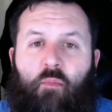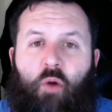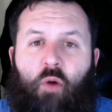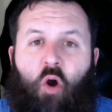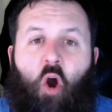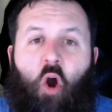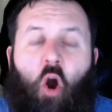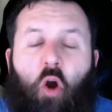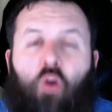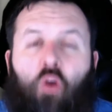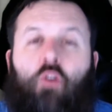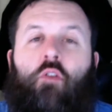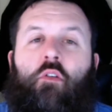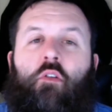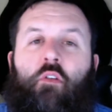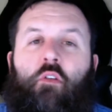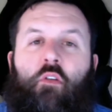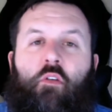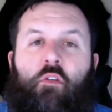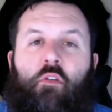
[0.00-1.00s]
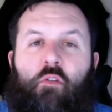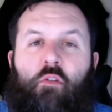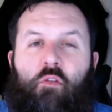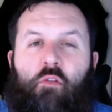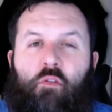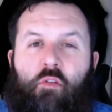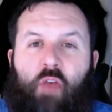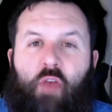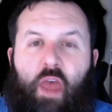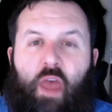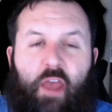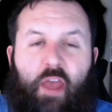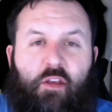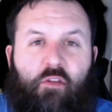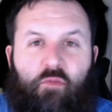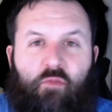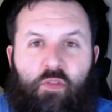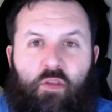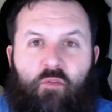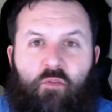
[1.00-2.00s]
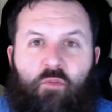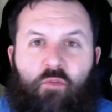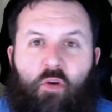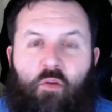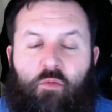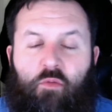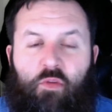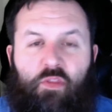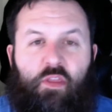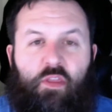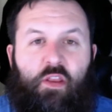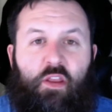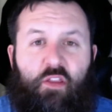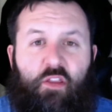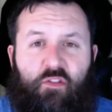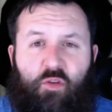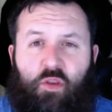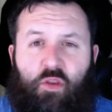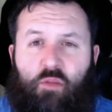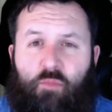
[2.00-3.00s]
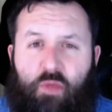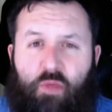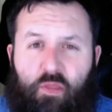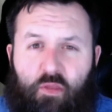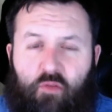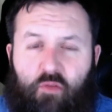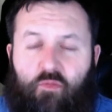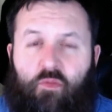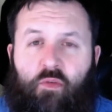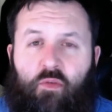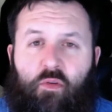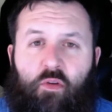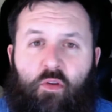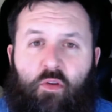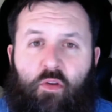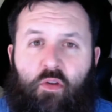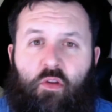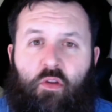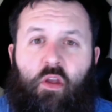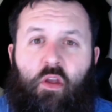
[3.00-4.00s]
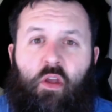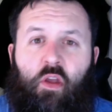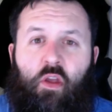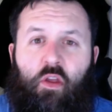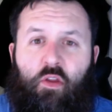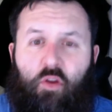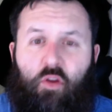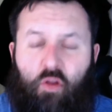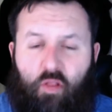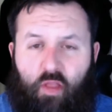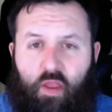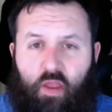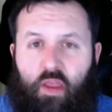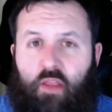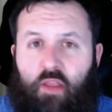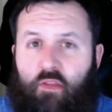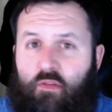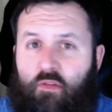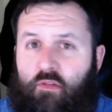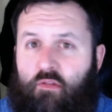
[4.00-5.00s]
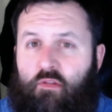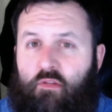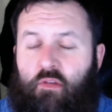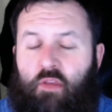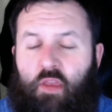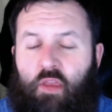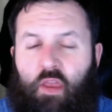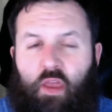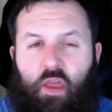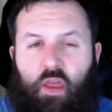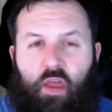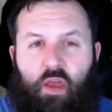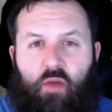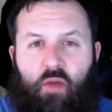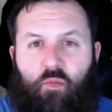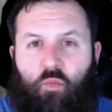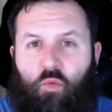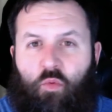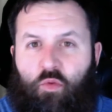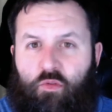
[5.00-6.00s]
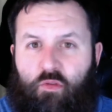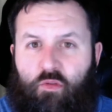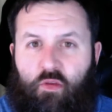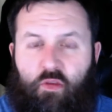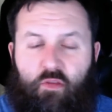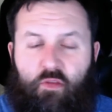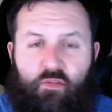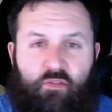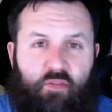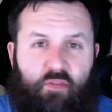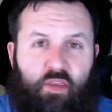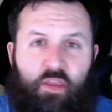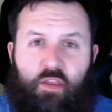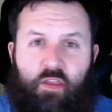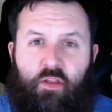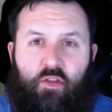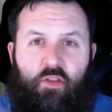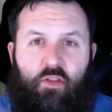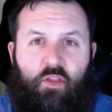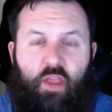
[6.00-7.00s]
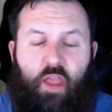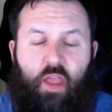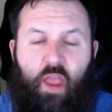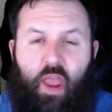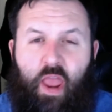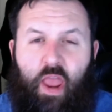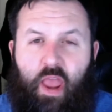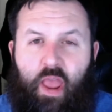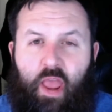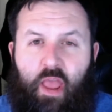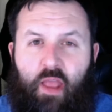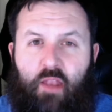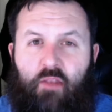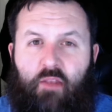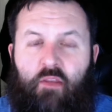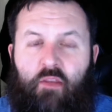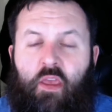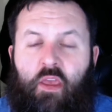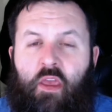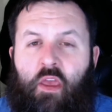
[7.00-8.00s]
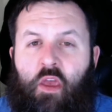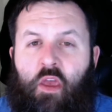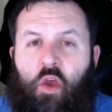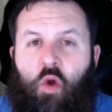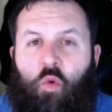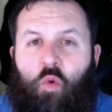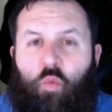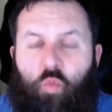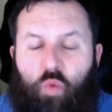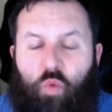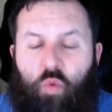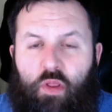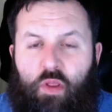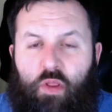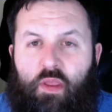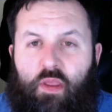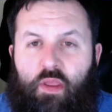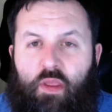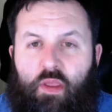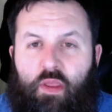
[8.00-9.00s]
aren't actively involved with it, it's going to be there for your clients to see. And really